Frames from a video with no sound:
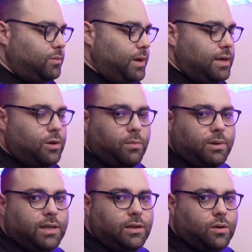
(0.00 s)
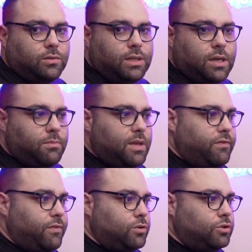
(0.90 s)
while nobody knows them, they
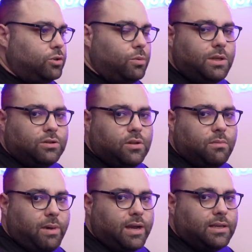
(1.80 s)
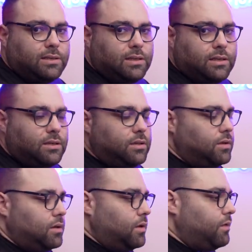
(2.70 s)
focus so much on the packaging
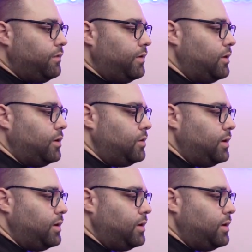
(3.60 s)
for no